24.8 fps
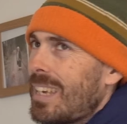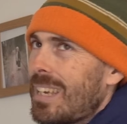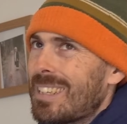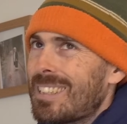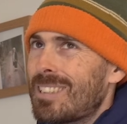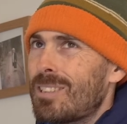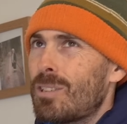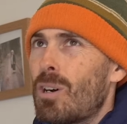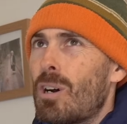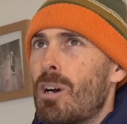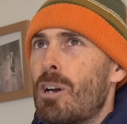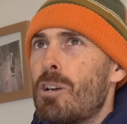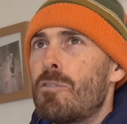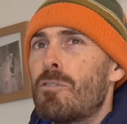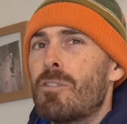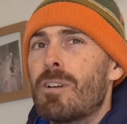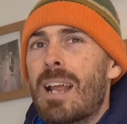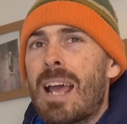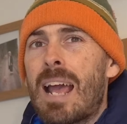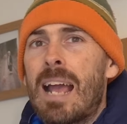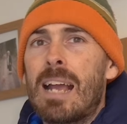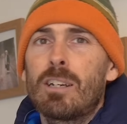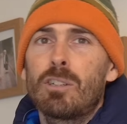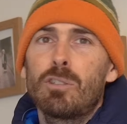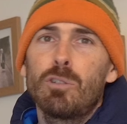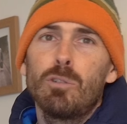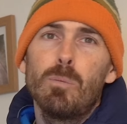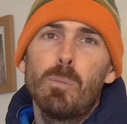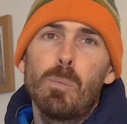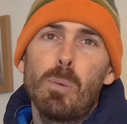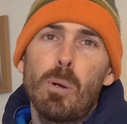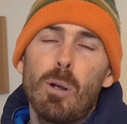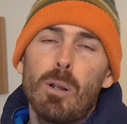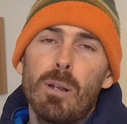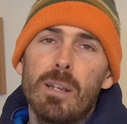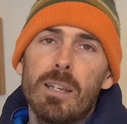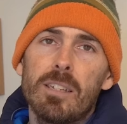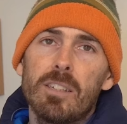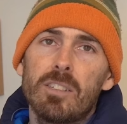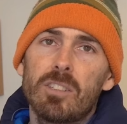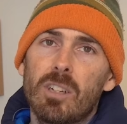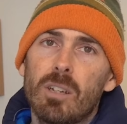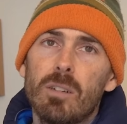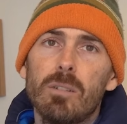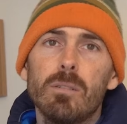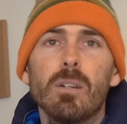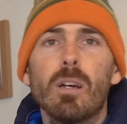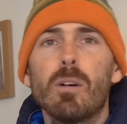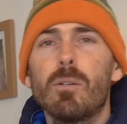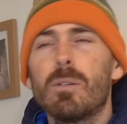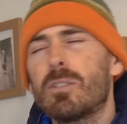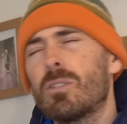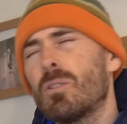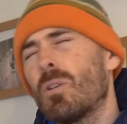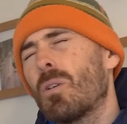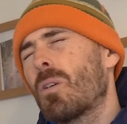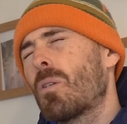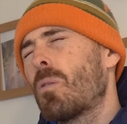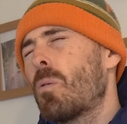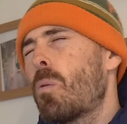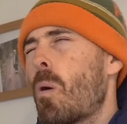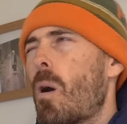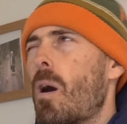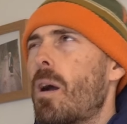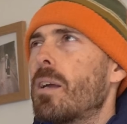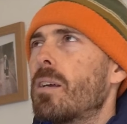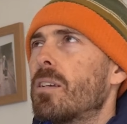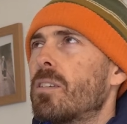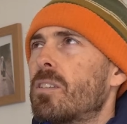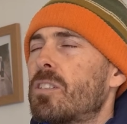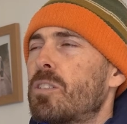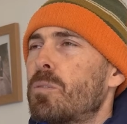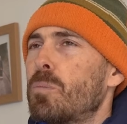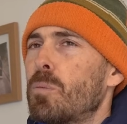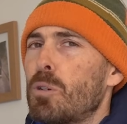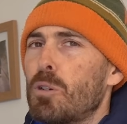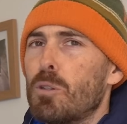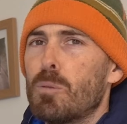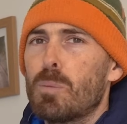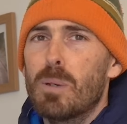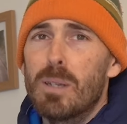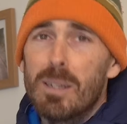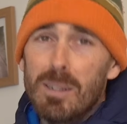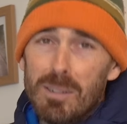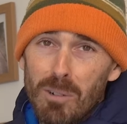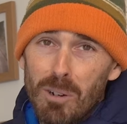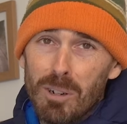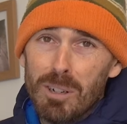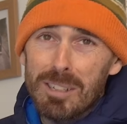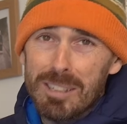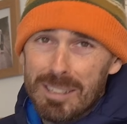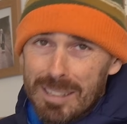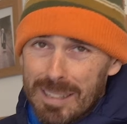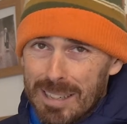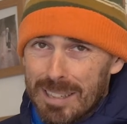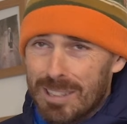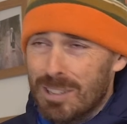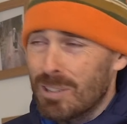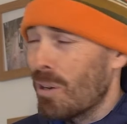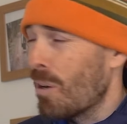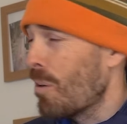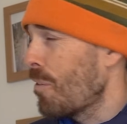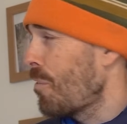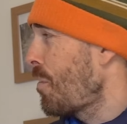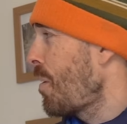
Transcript: it's not over an actual pulley, so no, it's not quite as smooth, but honestly, it's not